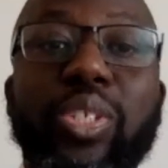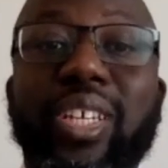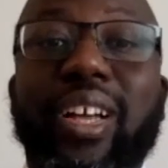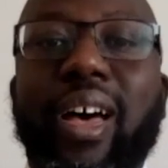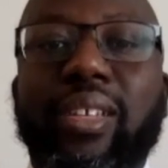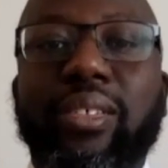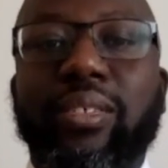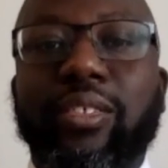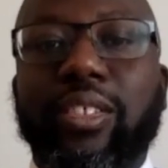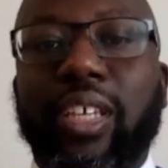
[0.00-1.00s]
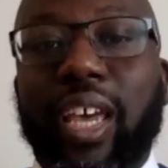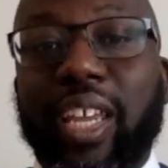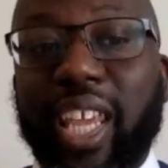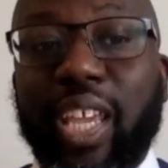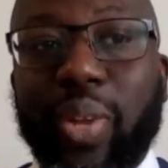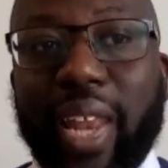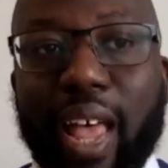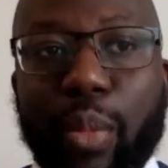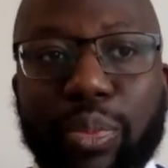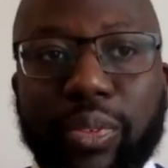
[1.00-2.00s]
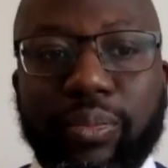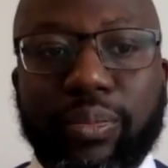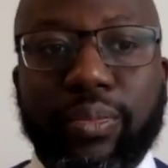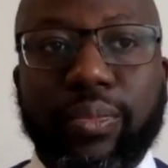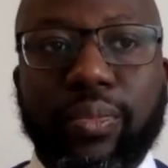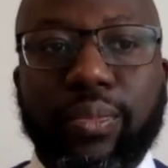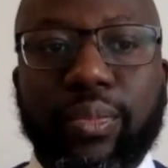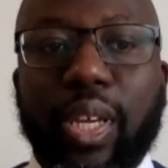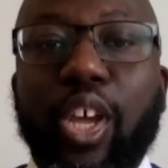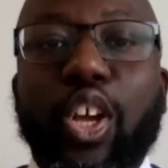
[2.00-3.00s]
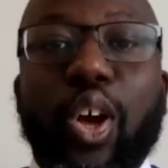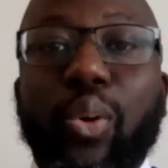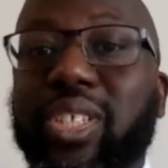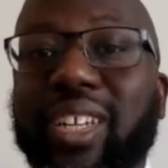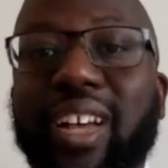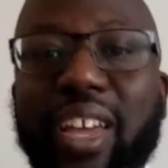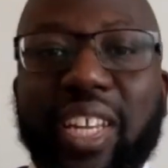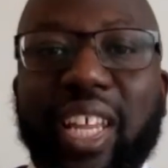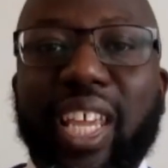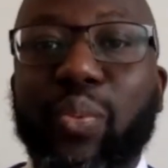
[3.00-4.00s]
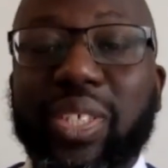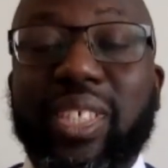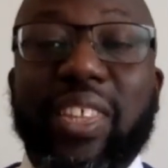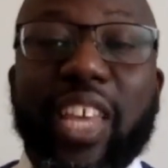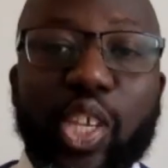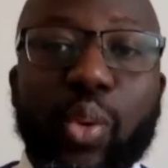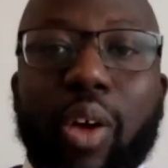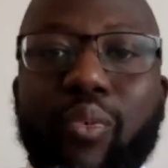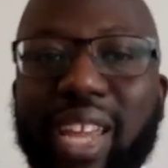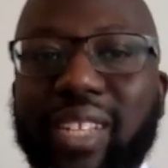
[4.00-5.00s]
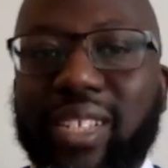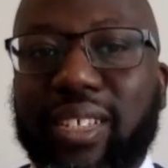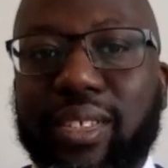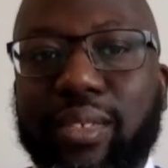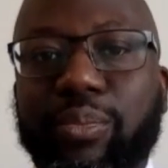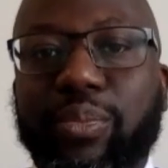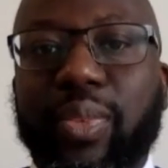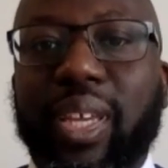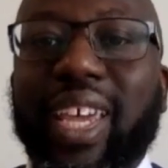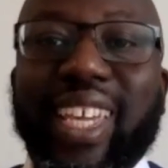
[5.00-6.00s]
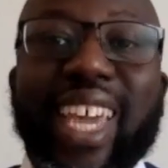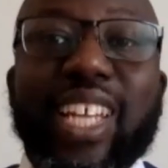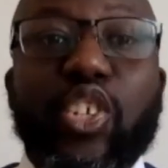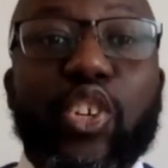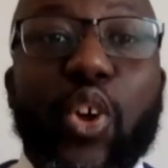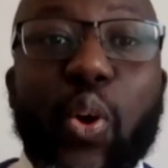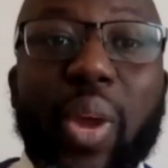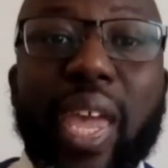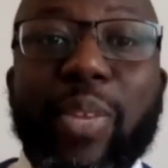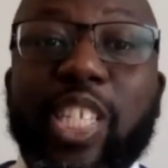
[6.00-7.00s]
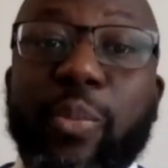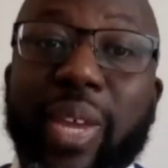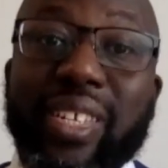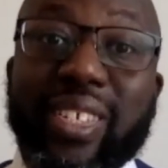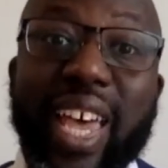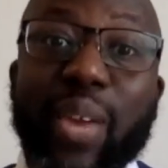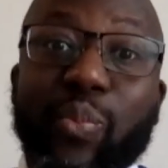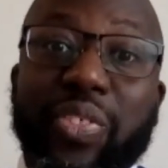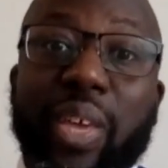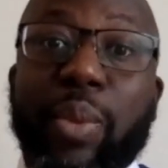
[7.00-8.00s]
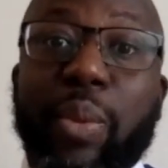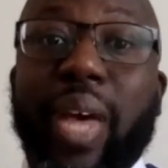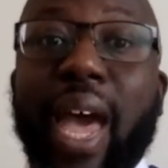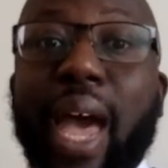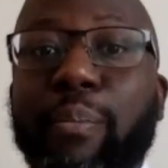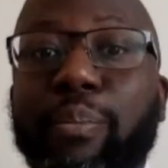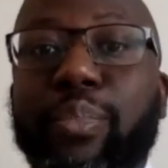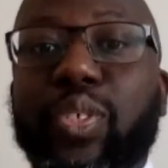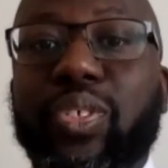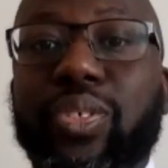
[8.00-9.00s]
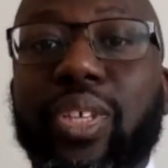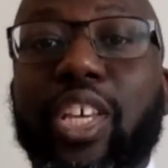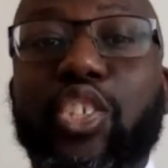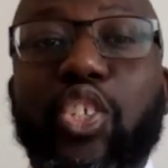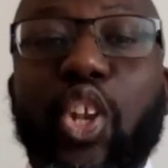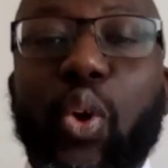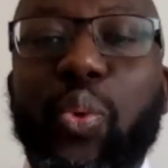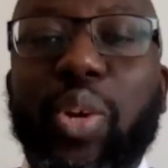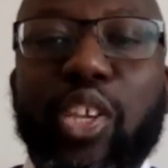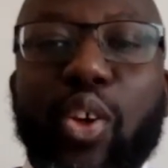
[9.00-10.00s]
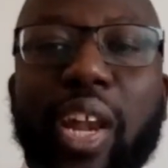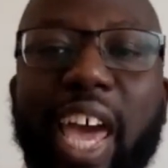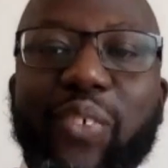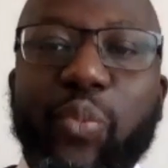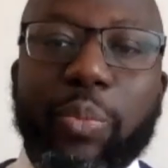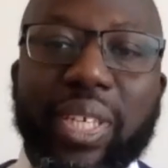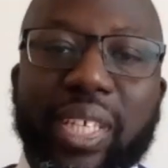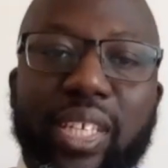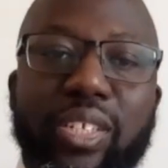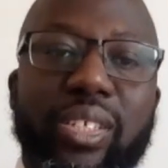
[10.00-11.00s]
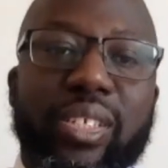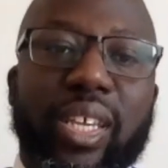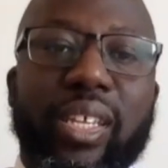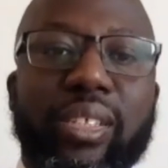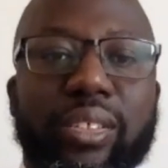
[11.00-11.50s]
to God and he will help. Go to God and he will say that you are righteous. Get to know him and spend time with him, and perhaps slowly your life will begin to change.